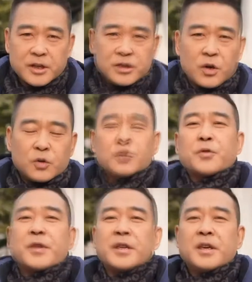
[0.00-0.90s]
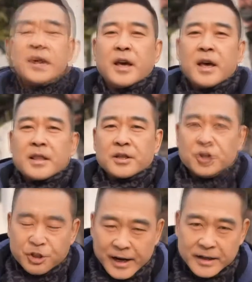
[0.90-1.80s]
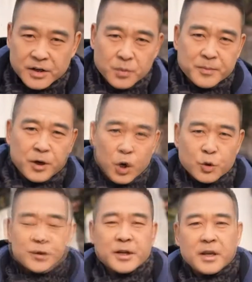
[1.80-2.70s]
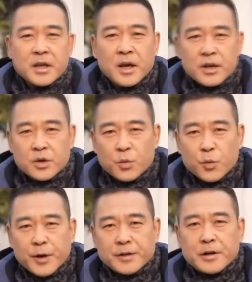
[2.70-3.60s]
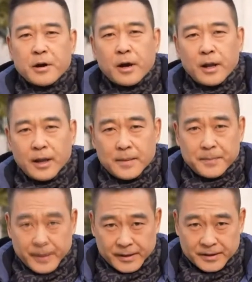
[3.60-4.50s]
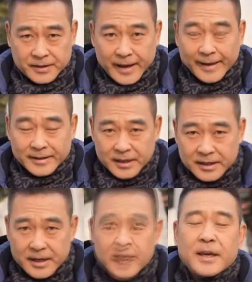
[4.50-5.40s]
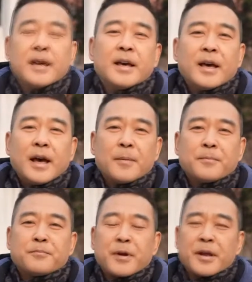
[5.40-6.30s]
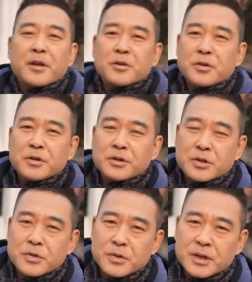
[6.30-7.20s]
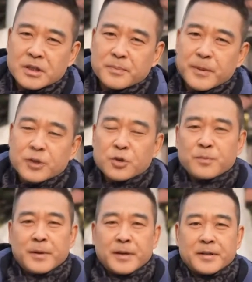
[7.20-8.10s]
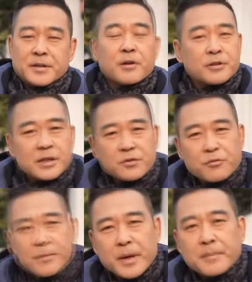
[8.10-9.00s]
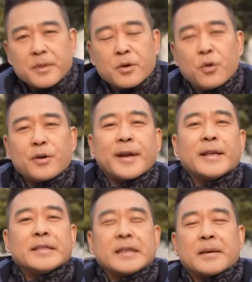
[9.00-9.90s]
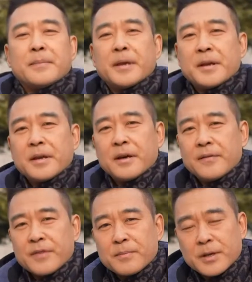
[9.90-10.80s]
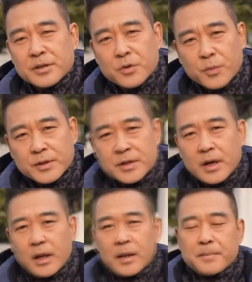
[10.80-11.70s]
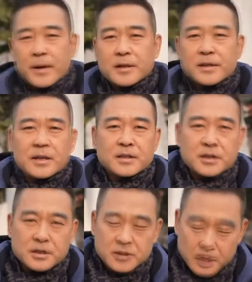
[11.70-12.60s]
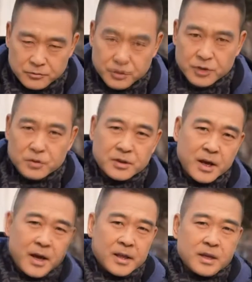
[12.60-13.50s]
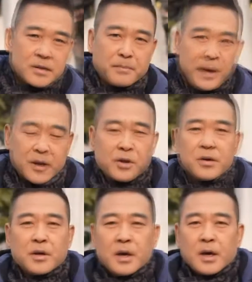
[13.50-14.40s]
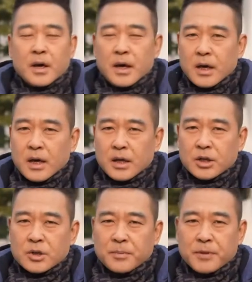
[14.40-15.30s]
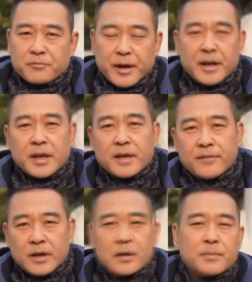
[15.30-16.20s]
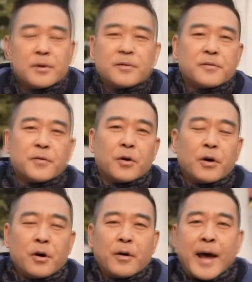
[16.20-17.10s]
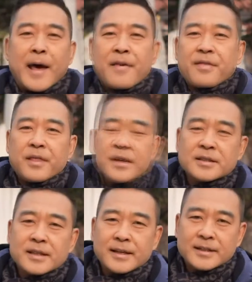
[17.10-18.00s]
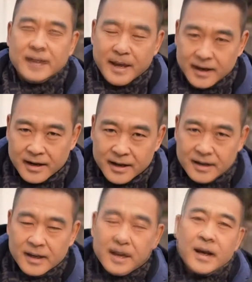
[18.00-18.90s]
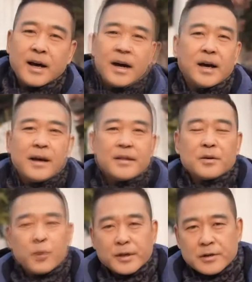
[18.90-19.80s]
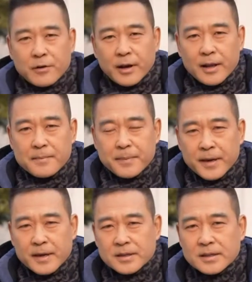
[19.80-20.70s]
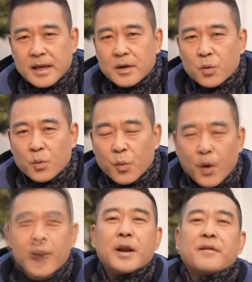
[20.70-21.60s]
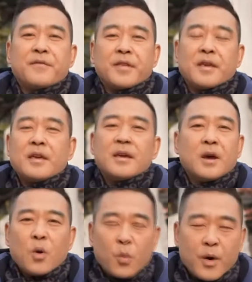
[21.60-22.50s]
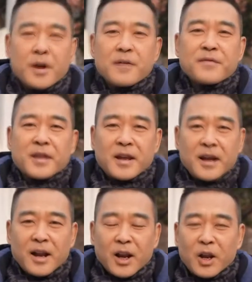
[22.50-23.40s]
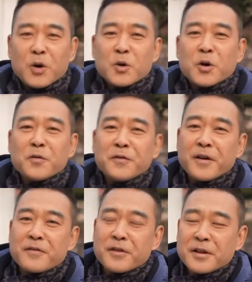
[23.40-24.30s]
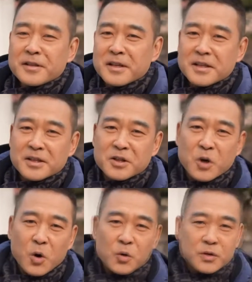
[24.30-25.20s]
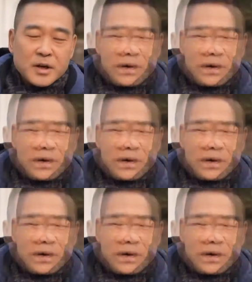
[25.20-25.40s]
is also the year that China will be hosting the Winter Olympics. And today I'm bringing you to a special place. Just remember, the organizing committee of the Beijing Winter Olympics has just introduced this menu to be ready, available for all athletes attending the Winter Olympics, and one of the local favorites is called